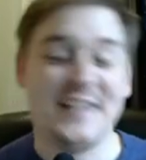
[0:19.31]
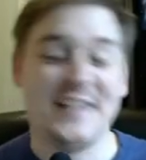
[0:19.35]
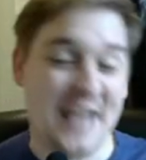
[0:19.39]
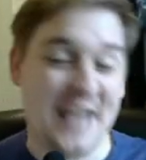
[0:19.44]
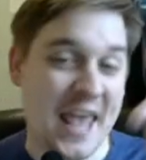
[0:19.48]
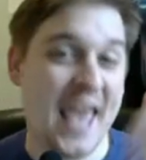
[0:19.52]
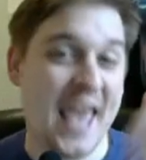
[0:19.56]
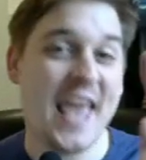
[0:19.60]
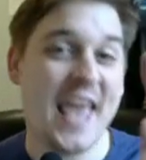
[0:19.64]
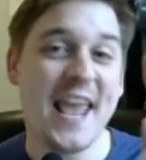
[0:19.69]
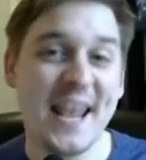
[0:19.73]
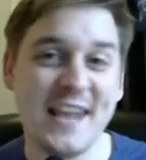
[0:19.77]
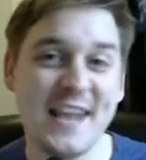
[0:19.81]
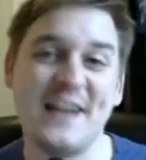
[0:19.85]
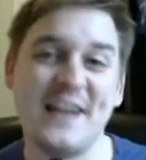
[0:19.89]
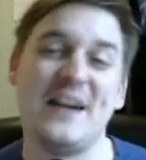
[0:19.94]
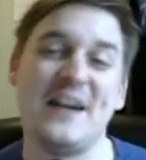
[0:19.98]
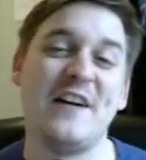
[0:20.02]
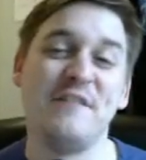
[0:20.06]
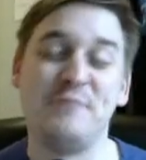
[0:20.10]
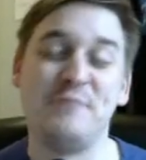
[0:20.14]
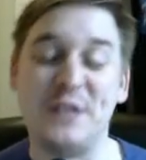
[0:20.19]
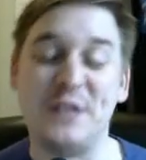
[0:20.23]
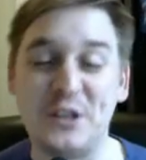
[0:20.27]
A,
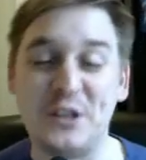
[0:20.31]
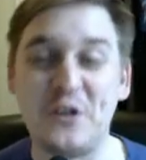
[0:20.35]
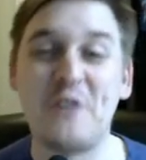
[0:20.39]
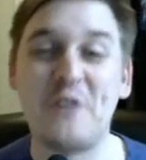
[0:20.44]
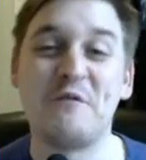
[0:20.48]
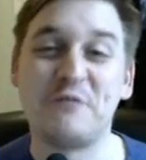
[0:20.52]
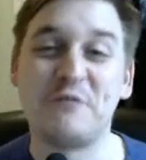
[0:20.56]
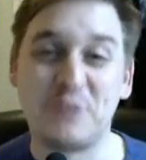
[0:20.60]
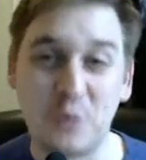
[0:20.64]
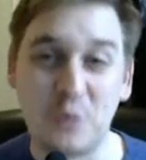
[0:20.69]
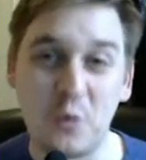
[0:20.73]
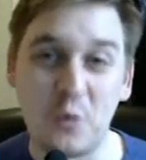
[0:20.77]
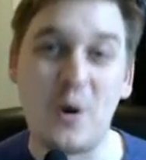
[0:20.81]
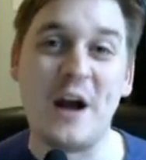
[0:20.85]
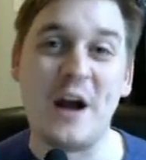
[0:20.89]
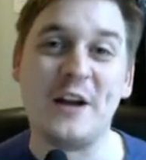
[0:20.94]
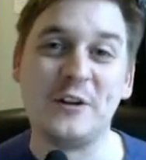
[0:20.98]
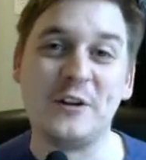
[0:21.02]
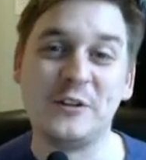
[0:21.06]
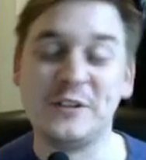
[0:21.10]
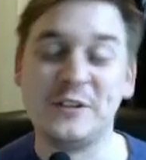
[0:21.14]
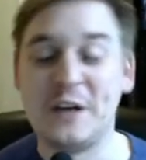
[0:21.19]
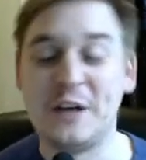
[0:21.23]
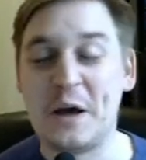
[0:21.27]
I've been gone for a
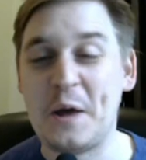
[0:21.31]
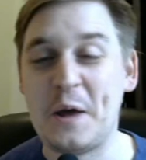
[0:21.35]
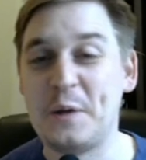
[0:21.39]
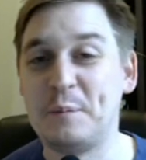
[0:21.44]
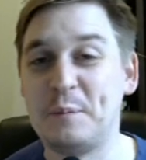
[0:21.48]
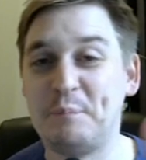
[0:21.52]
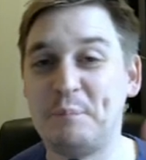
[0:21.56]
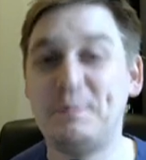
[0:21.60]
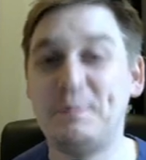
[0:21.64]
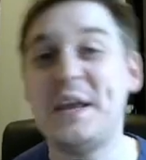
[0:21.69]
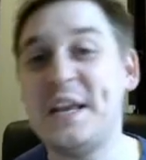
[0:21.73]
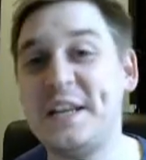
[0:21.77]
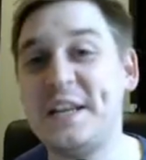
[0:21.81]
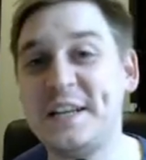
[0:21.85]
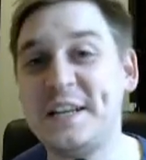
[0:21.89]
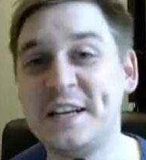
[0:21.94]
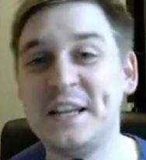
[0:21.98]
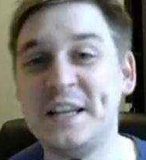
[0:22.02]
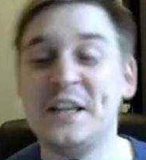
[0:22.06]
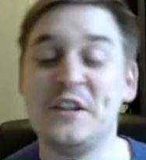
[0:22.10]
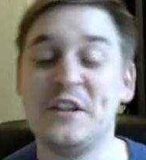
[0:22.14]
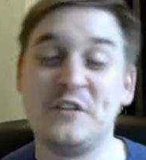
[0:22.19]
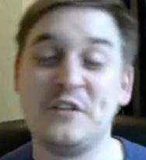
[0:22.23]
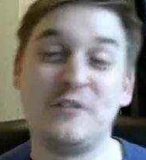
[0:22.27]
while, and B,
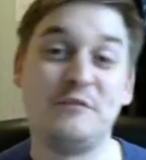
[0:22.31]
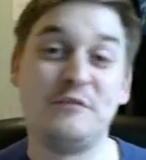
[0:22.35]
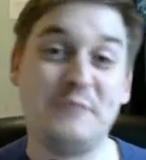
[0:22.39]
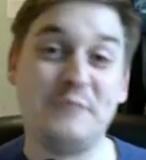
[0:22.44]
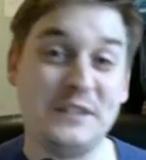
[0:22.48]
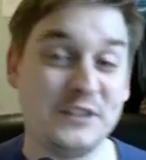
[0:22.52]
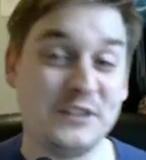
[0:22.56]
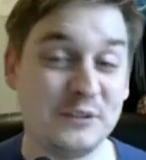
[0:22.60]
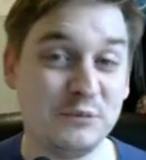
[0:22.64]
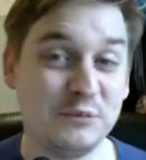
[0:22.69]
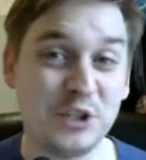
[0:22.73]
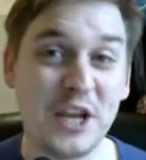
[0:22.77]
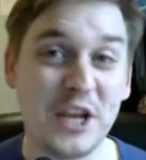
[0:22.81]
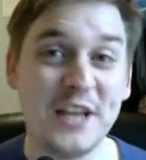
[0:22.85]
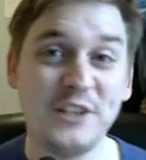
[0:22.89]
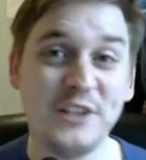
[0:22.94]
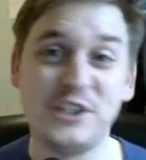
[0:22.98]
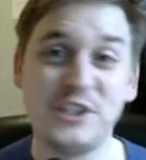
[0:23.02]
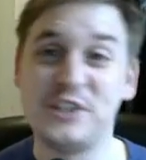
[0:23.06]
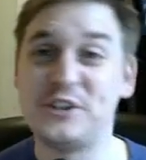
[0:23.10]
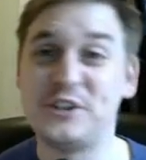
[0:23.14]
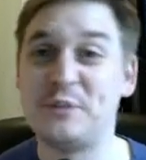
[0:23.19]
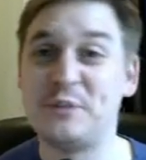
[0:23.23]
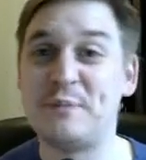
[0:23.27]
there have been some
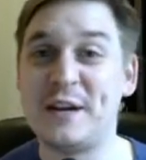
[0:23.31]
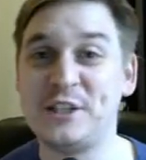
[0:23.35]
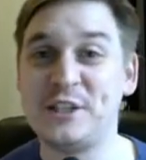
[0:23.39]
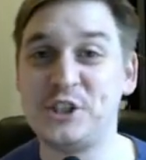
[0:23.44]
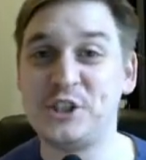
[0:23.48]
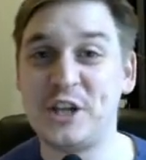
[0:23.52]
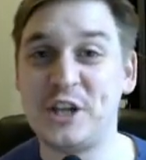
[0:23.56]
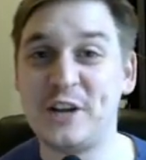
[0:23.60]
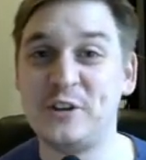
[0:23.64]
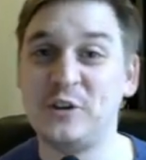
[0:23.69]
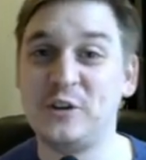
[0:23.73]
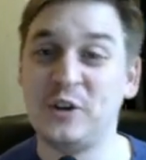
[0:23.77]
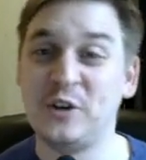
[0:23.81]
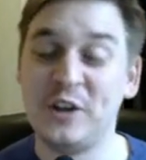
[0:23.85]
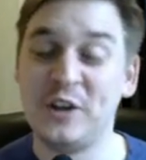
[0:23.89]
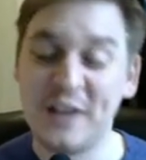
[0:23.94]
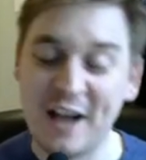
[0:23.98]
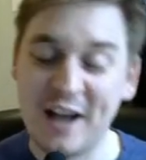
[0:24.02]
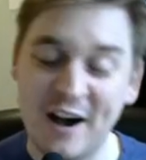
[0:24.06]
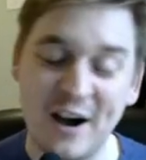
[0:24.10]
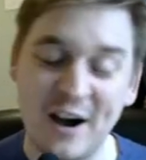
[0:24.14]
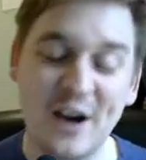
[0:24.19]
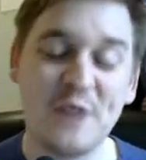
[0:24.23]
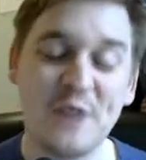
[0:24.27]
changes on my channel.
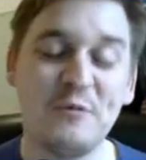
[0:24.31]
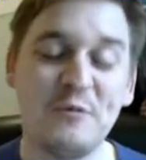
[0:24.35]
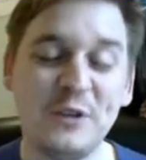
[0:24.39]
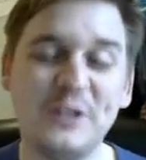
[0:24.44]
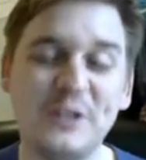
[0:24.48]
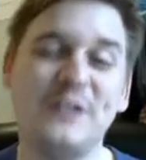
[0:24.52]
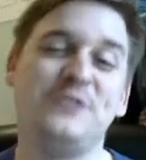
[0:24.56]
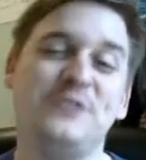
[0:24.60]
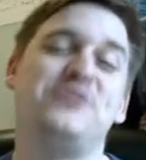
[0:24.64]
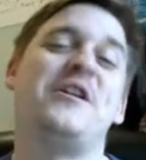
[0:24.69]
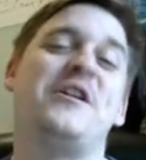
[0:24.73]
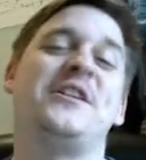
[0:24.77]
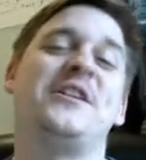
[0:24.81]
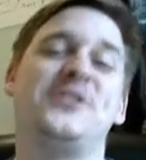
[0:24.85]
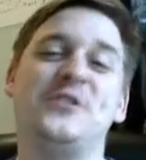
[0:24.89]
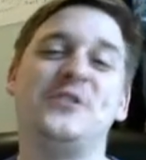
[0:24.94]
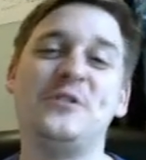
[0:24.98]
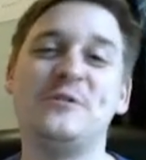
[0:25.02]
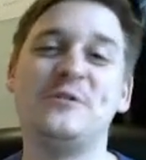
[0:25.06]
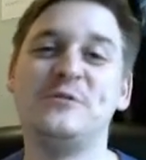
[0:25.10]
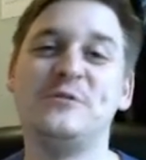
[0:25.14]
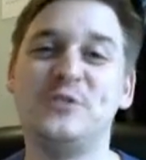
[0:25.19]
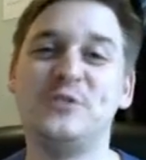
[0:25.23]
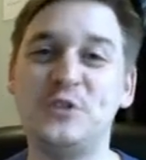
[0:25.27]
I will address
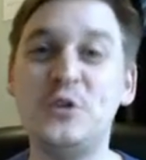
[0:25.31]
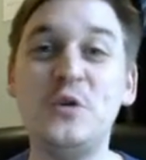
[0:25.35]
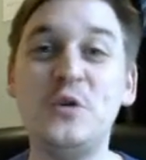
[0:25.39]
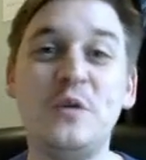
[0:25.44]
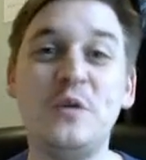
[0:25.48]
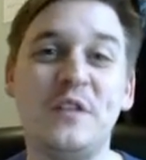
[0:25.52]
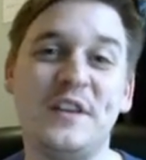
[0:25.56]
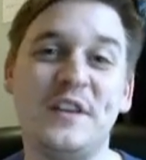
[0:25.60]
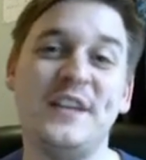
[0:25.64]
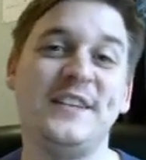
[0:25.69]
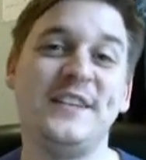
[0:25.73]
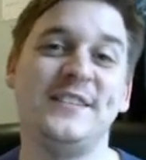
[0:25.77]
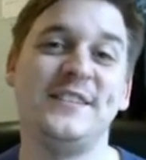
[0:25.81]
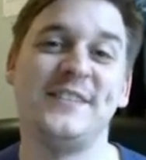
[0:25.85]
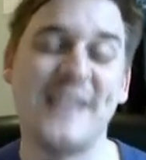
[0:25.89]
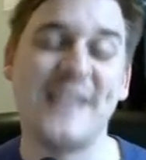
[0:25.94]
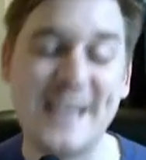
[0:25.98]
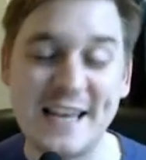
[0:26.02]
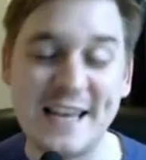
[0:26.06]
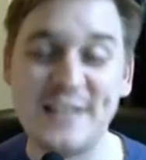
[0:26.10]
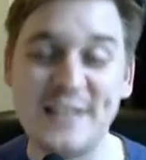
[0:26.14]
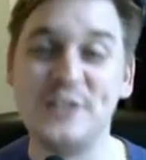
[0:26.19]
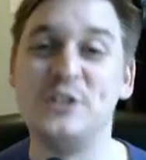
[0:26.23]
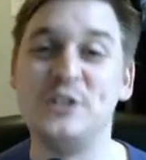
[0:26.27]
those two things
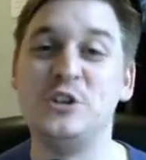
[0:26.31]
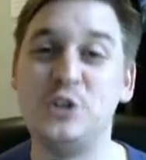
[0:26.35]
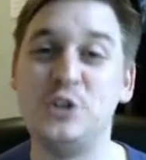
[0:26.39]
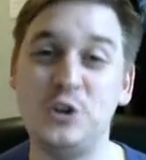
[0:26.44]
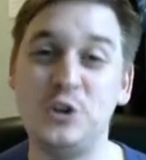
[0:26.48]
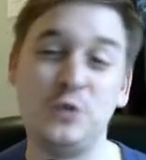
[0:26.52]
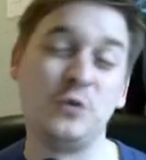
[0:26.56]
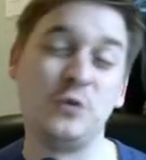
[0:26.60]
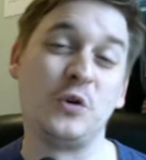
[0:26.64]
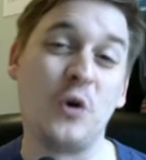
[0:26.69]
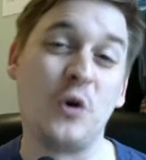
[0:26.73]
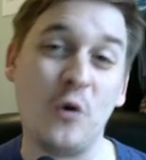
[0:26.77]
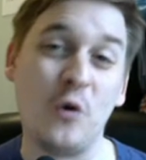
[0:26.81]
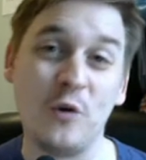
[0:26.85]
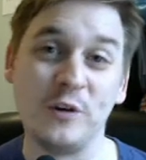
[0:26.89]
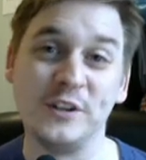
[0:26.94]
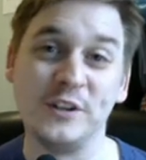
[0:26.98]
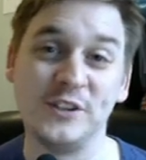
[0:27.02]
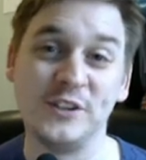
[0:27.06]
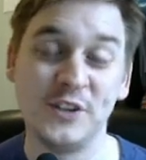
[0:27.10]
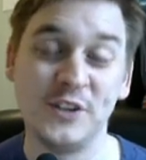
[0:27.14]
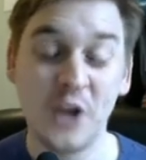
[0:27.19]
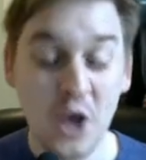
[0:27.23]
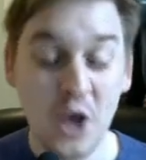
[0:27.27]
in due
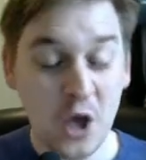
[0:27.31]
course.